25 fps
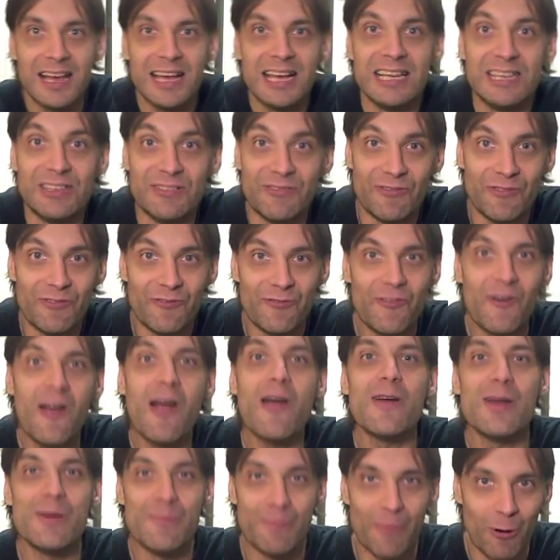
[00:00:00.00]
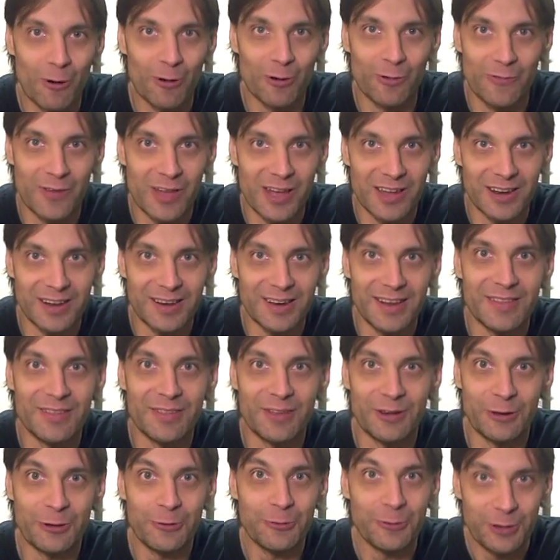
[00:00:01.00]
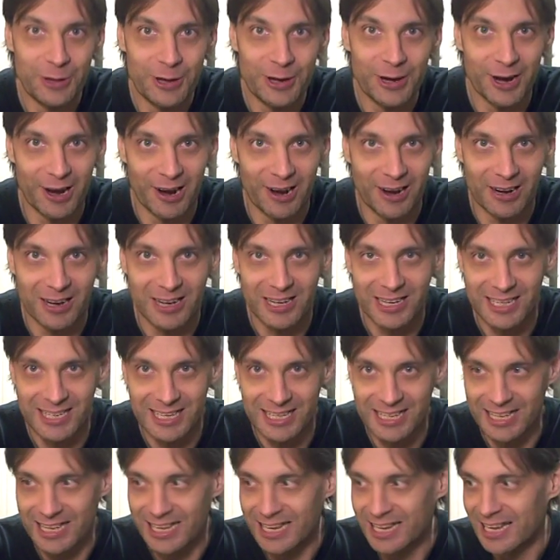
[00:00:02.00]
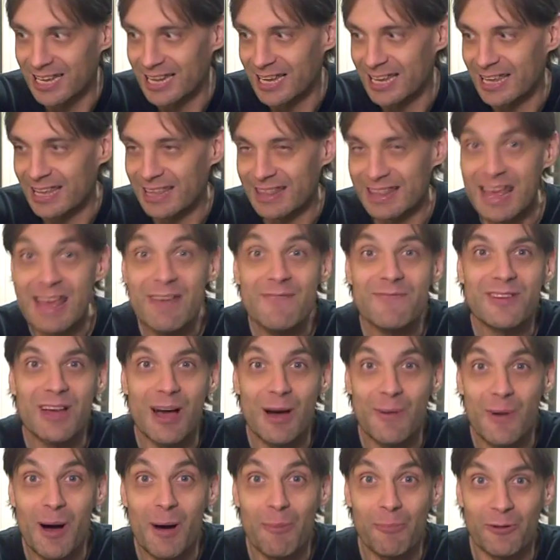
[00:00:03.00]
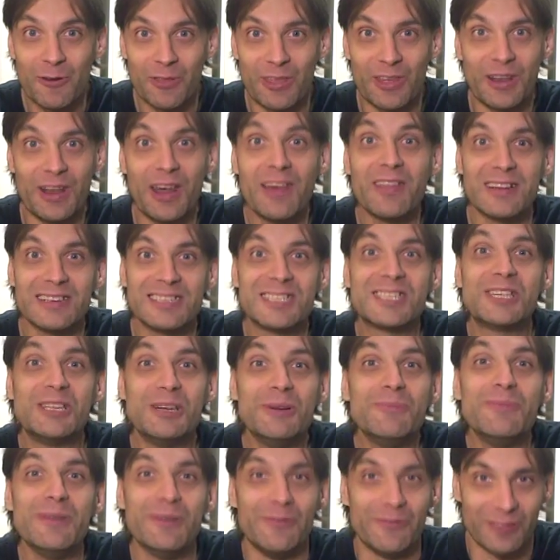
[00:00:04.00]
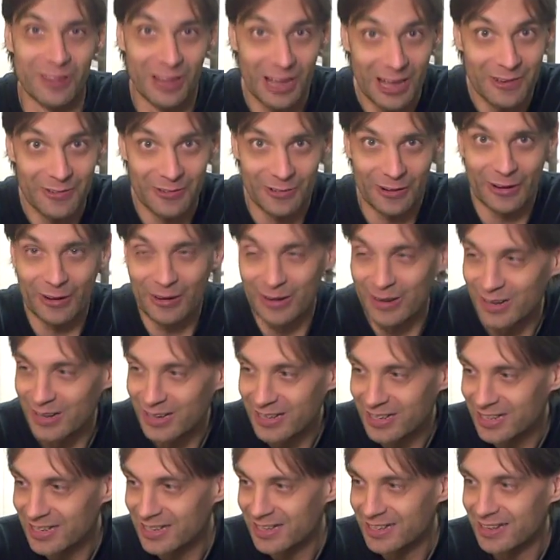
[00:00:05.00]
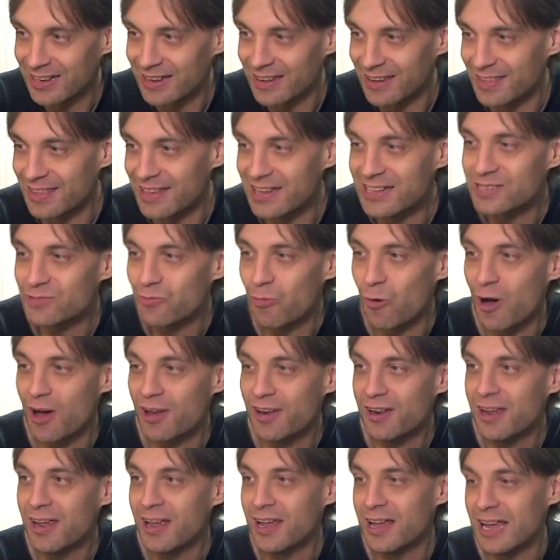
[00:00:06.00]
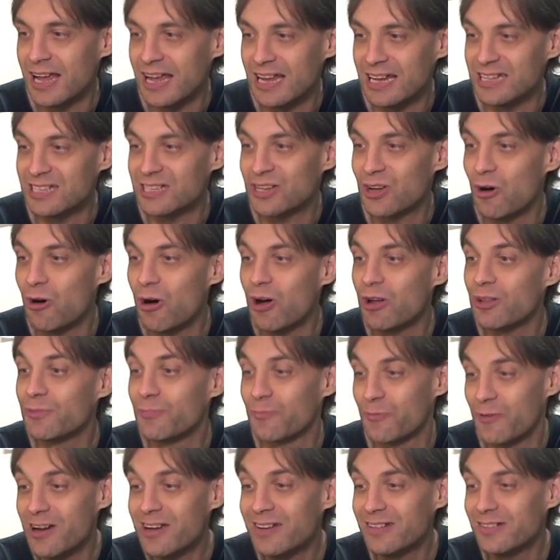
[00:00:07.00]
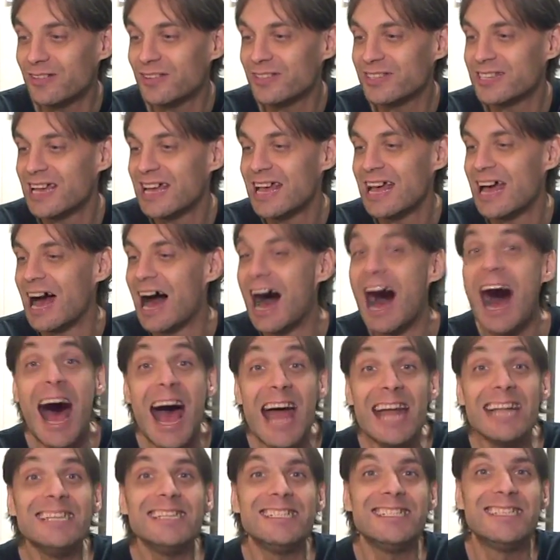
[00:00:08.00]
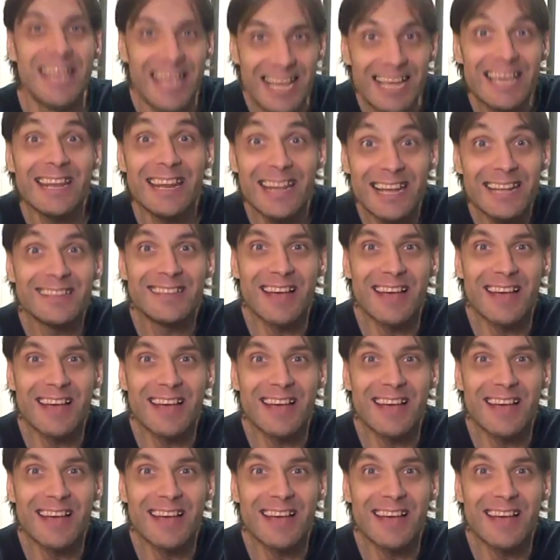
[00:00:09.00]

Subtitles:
is very motivated in the new year. They've come up with another stupid flavor. This one is called Pringles Hot Diggity